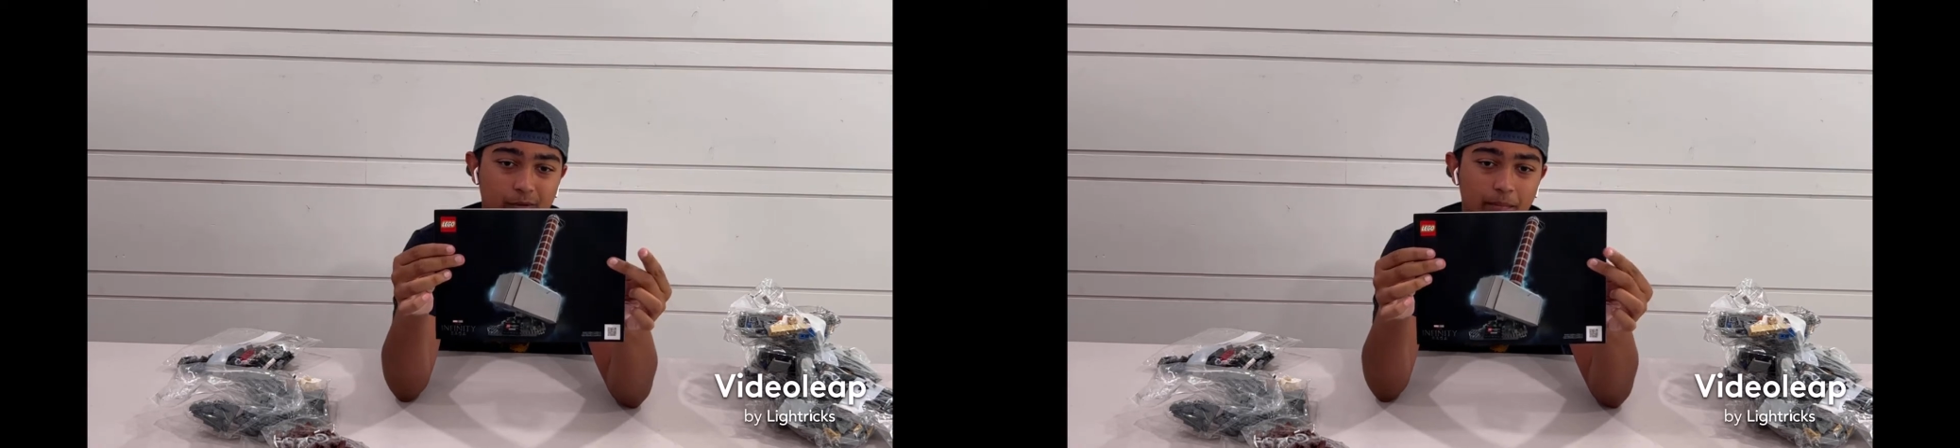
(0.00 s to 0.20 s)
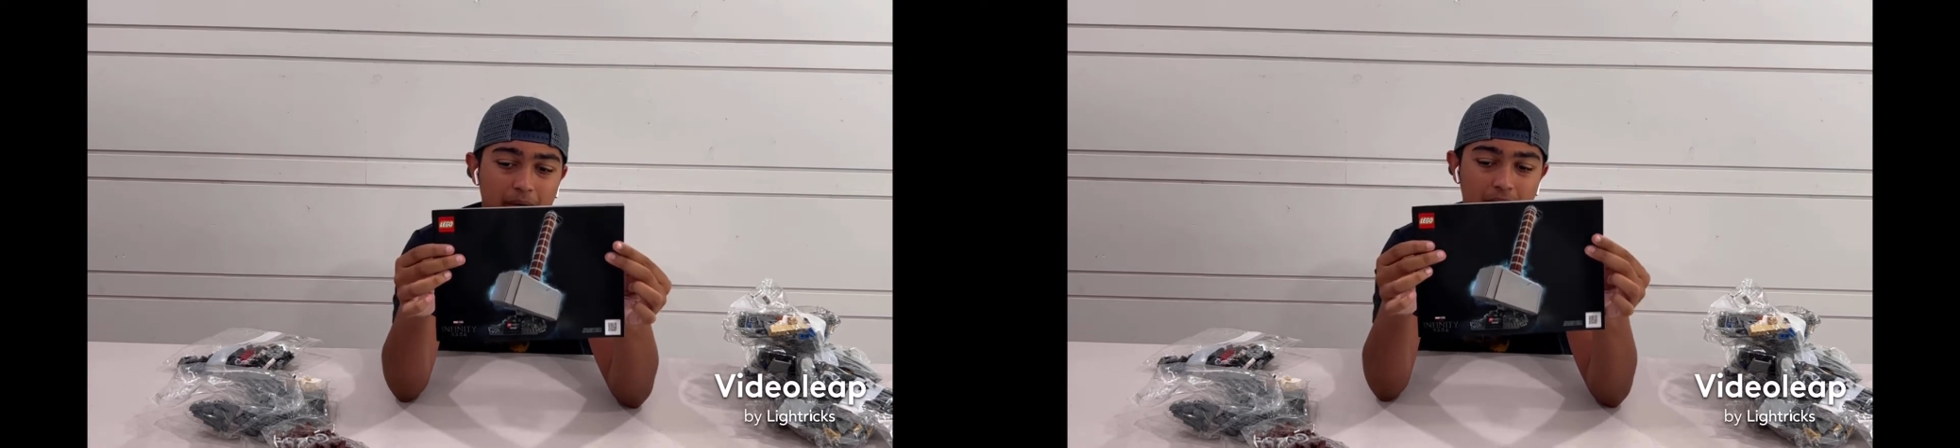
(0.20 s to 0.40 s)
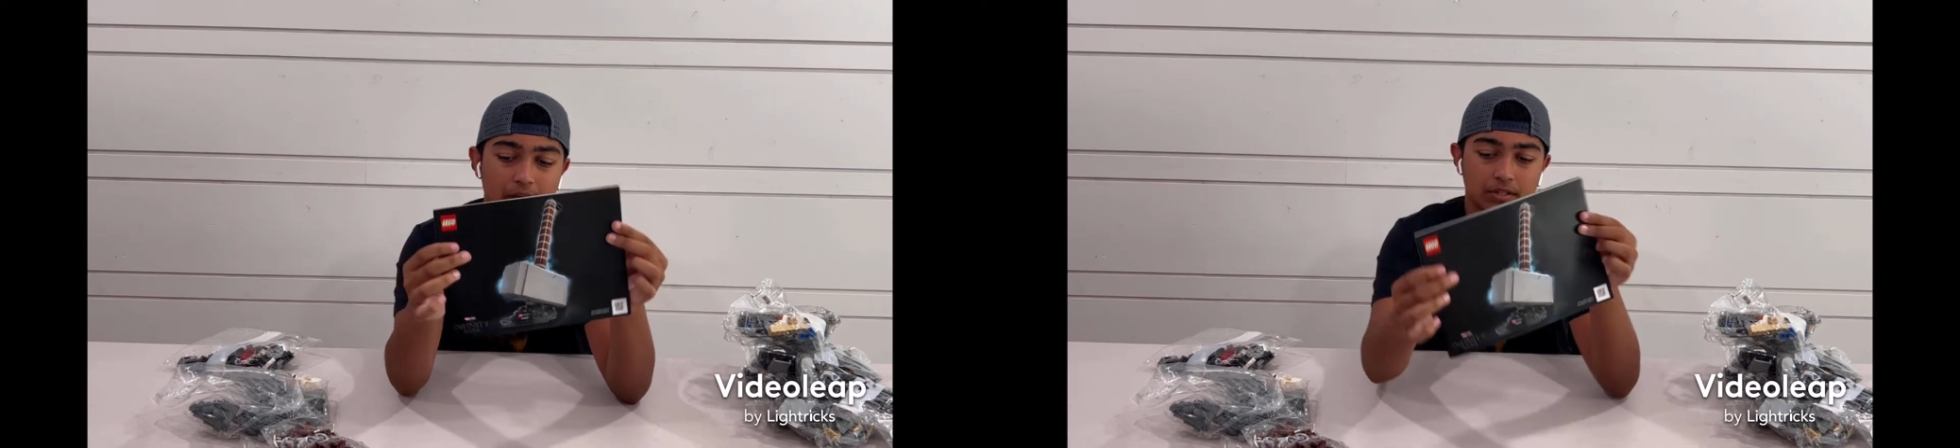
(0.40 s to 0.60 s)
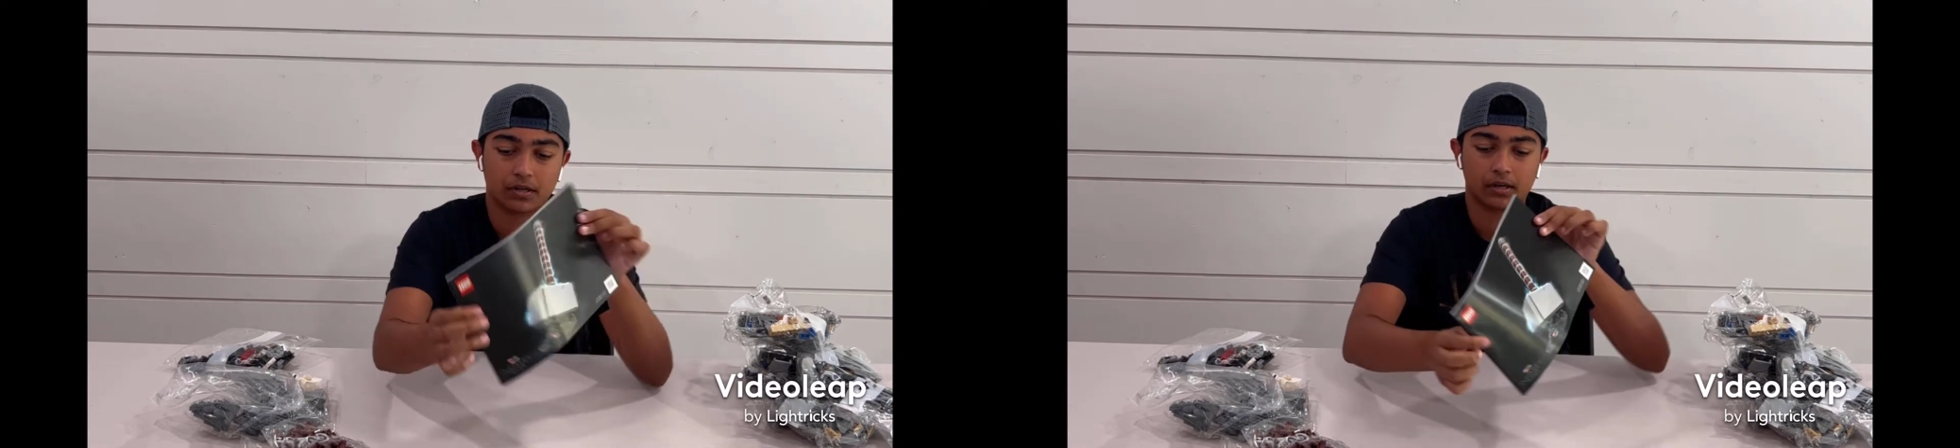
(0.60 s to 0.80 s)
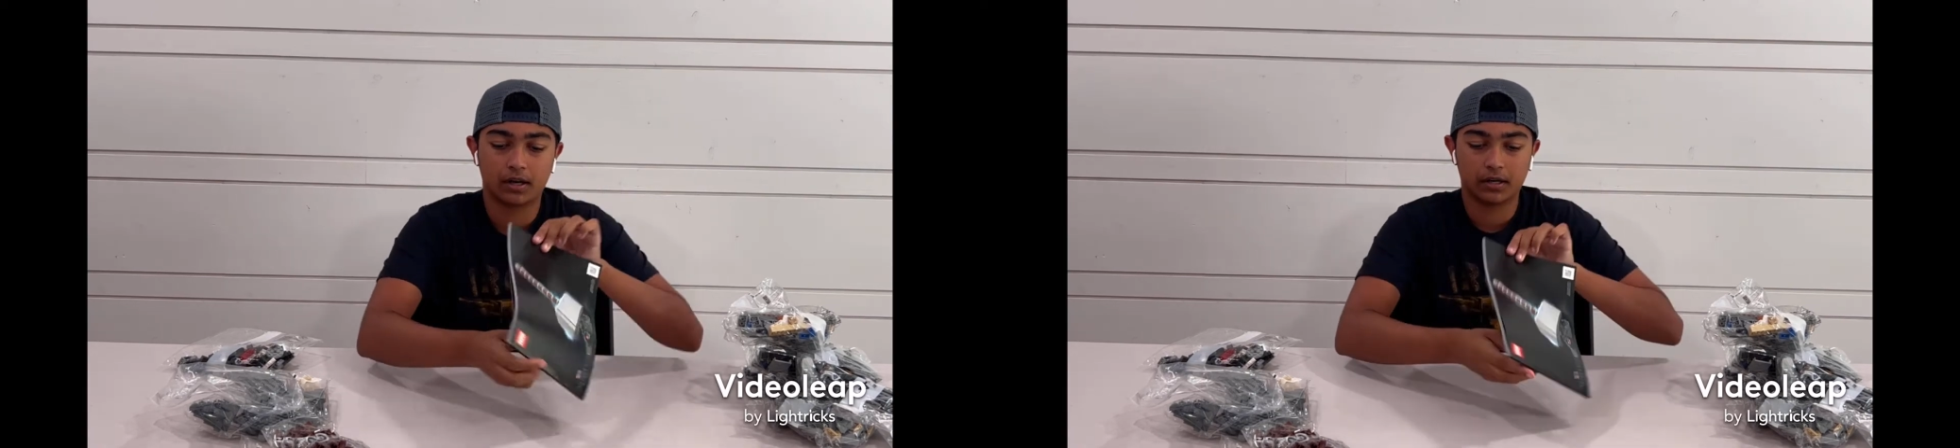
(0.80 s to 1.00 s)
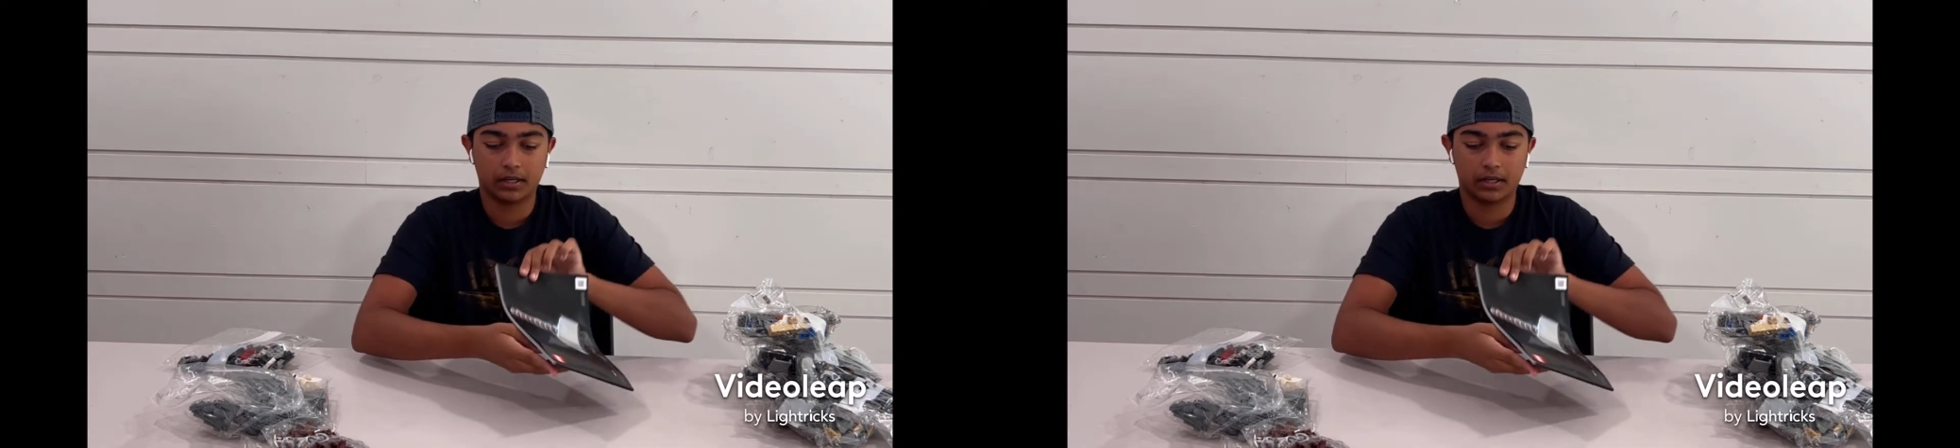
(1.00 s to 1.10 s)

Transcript: the box art on it.